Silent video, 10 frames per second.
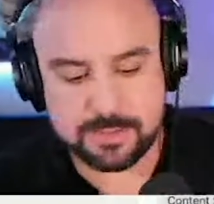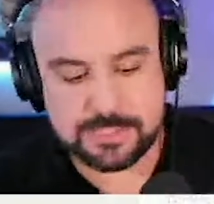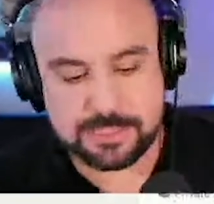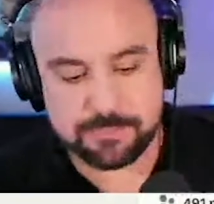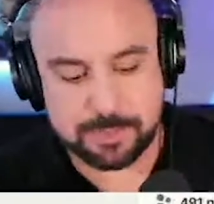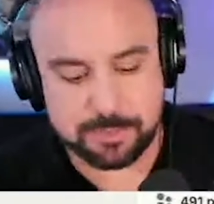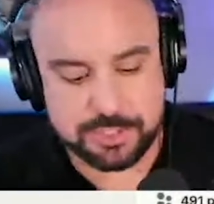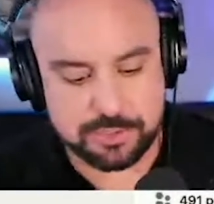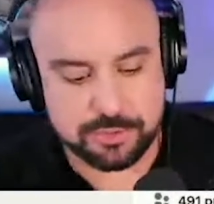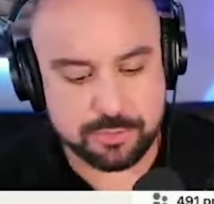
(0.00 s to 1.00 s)
Tip number
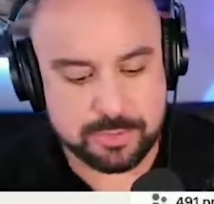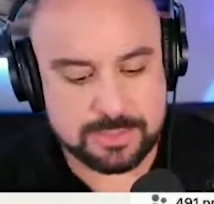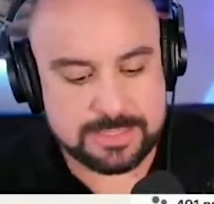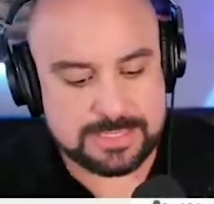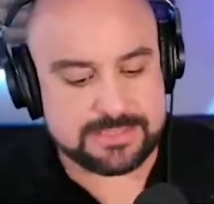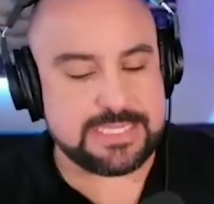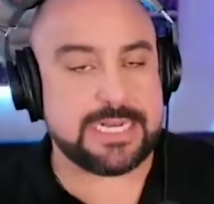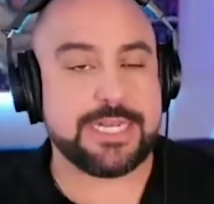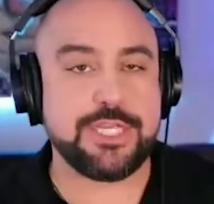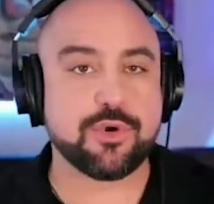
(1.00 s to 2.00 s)
two is
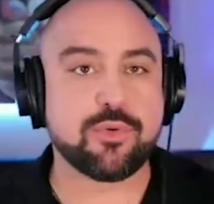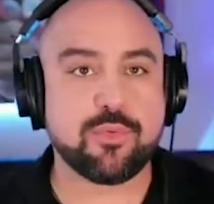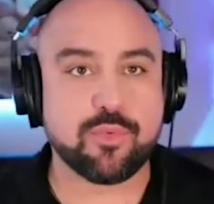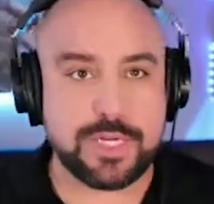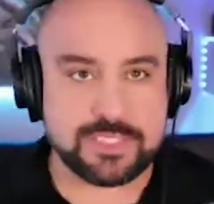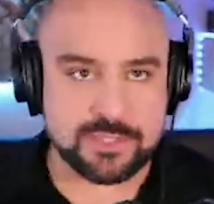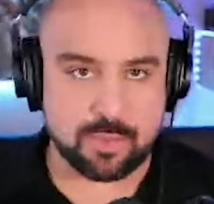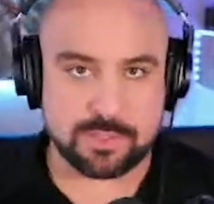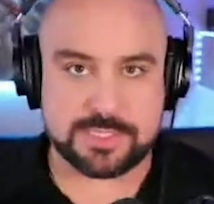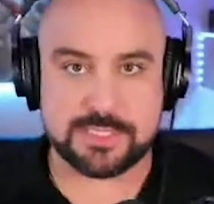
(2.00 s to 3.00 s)
getting your
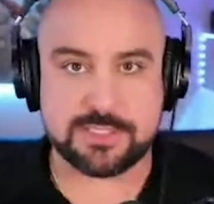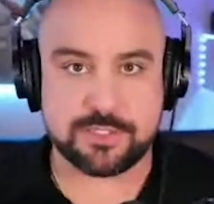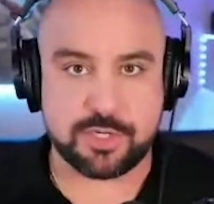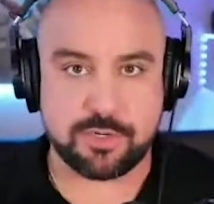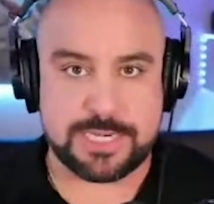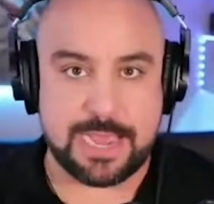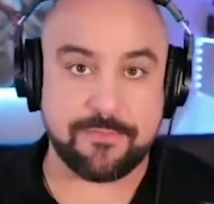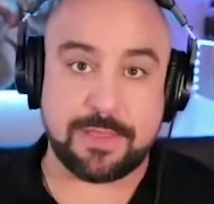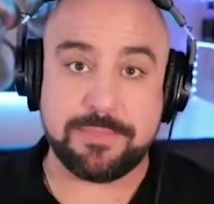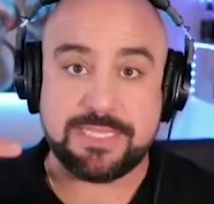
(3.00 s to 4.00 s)
resources turned down.
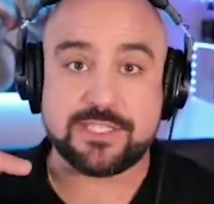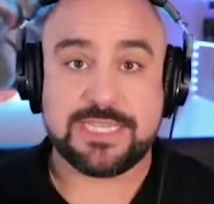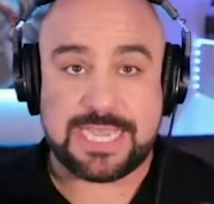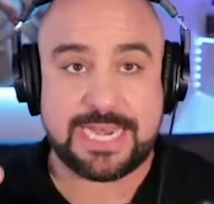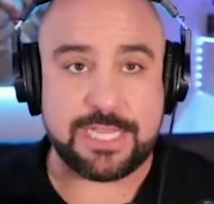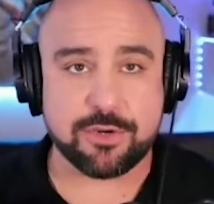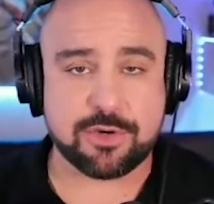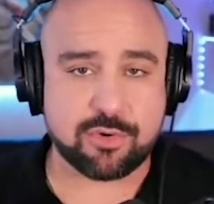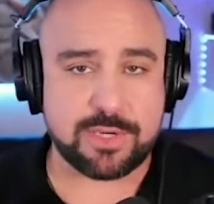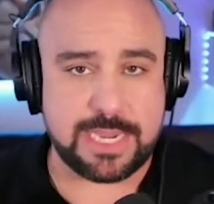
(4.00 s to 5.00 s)
That means getting your
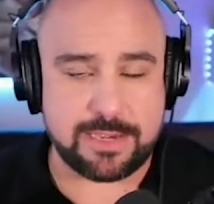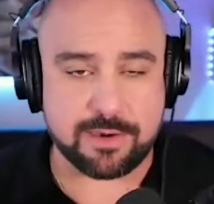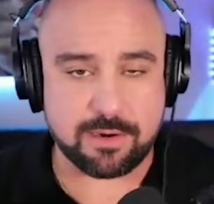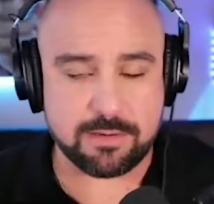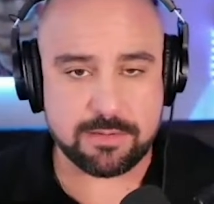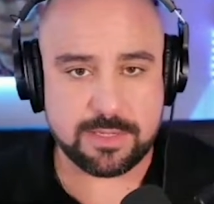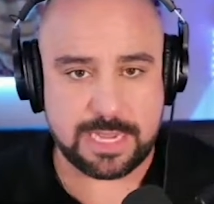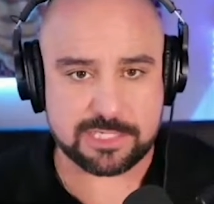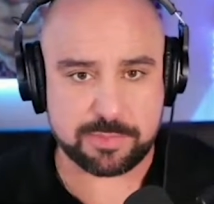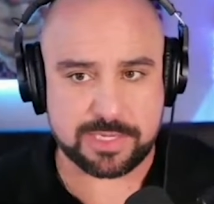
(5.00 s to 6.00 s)
creator
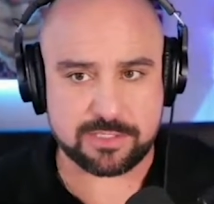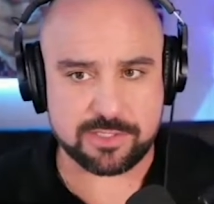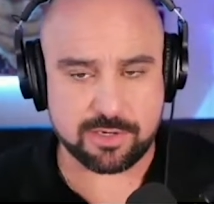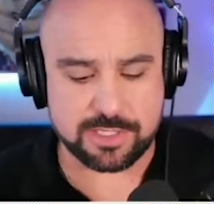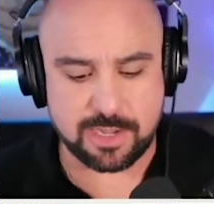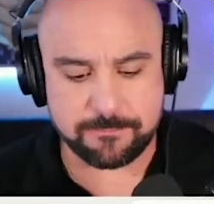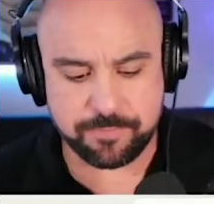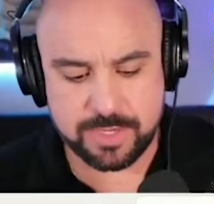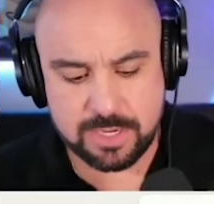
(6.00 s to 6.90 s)
aspect turned on.